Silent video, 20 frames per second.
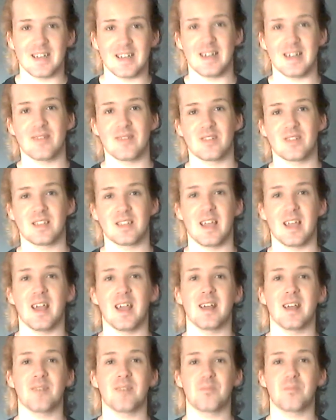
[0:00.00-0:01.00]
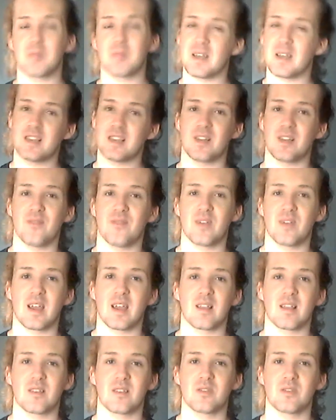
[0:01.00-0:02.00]
I have to say, please don't
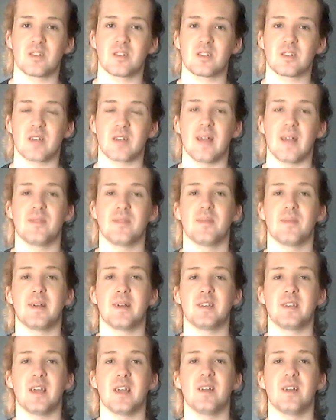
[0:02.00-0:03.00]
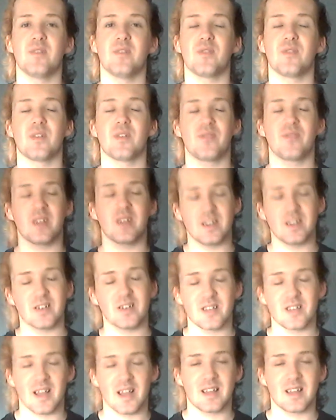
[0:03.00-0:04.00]
forget to subscribe to my channel for
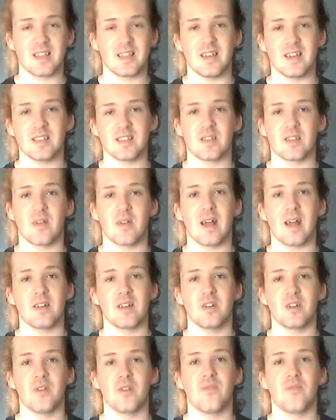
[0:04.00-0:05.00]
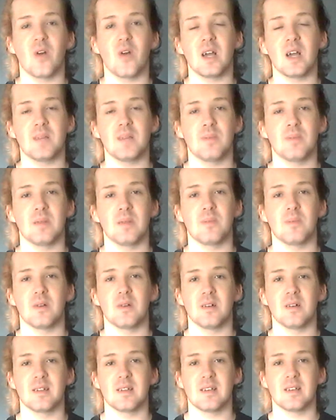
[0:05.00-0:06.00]
videos like this of how to avoid
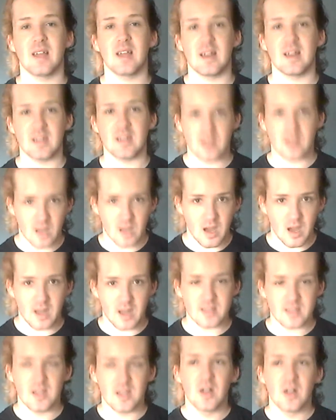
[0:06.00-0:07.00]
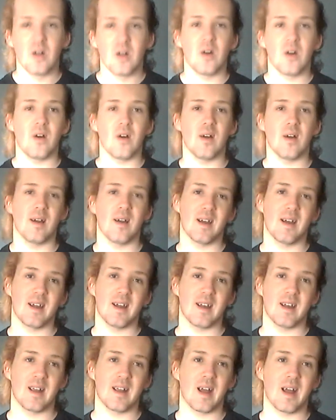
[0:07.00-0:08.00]
people and any cost,
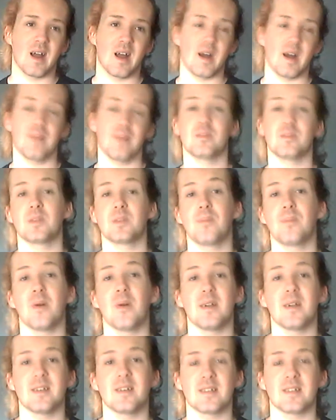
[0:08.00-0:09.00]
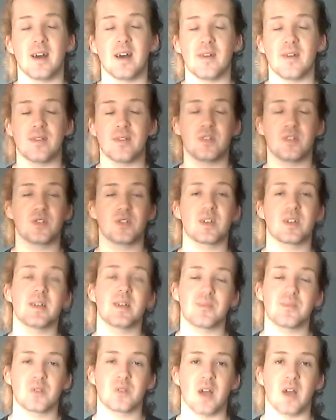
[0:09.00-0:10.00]
or um, support yourself and
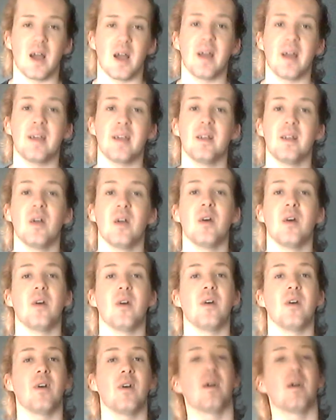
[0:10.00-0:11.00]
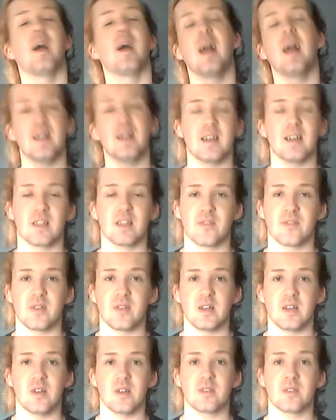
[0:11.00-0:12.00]
keep trying, or any other
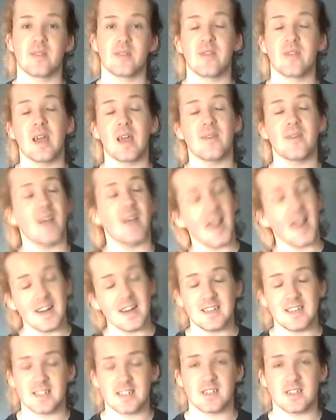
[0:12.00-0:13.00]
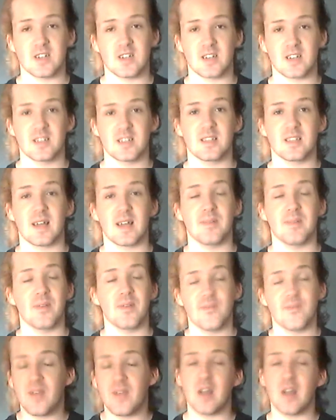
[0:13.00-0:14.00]
videos. If you have any suggestions, I'm
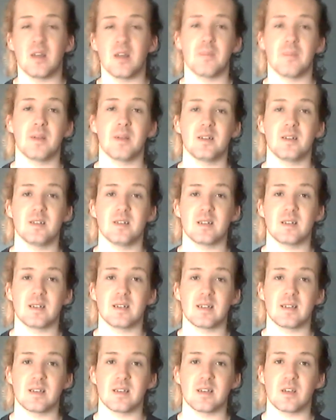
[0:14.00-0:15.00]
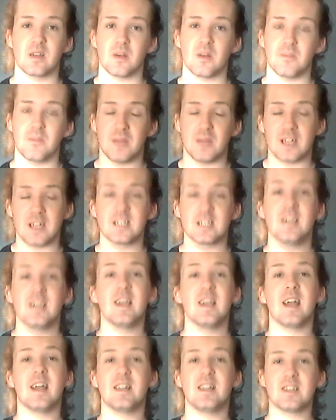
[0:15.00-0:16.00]
a very opinionated little bitch,
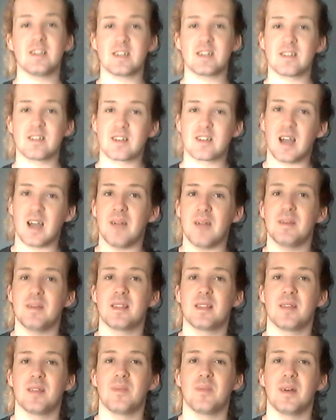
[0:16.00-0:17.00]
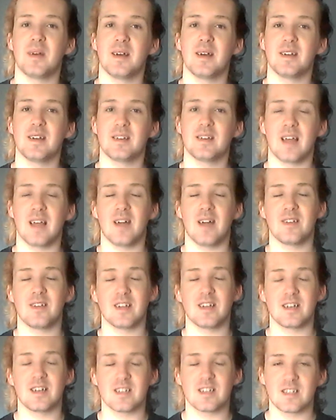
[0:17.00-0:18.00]
and you can comment them right down
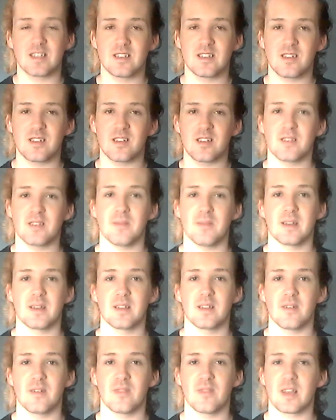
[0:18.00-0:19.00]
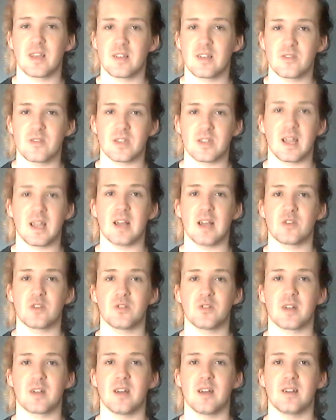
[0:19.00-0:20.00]
here. I just insulted myself, like it was a
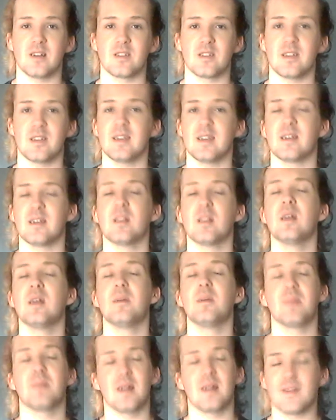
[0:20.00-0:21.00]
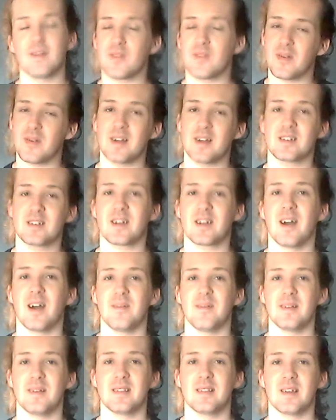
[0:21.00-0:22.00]
casual kind of thing. But if you want to
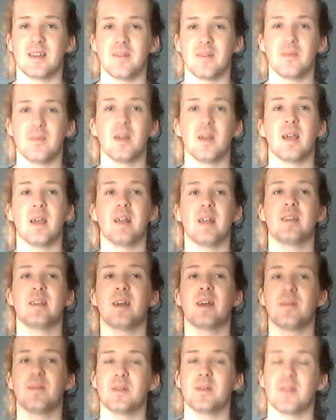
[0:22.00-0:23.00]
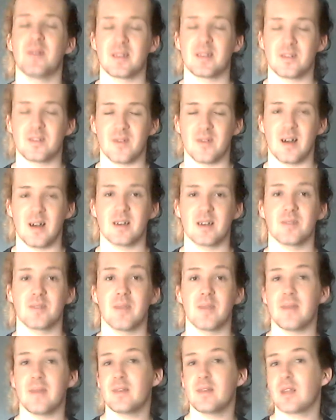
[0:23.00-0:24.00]
comment them and tell me what you want,
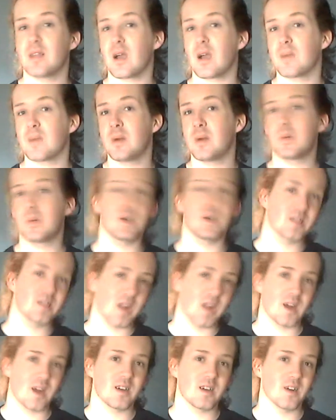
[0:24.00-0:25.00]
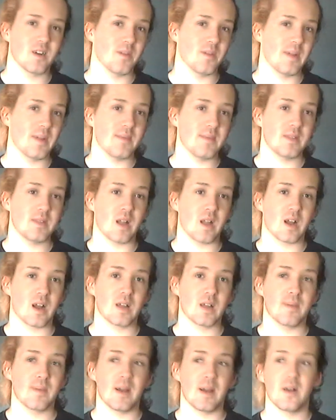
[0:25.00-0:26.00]
maybe talk about world hunger, or maybe
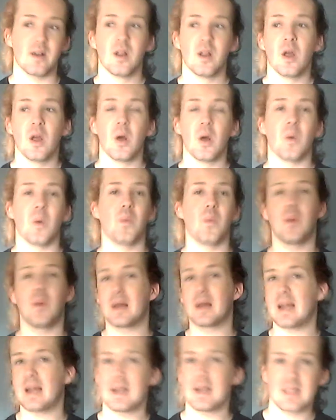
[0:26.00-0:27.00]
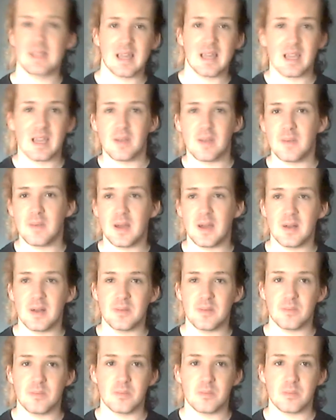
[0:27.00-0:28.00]
talk about what I think about,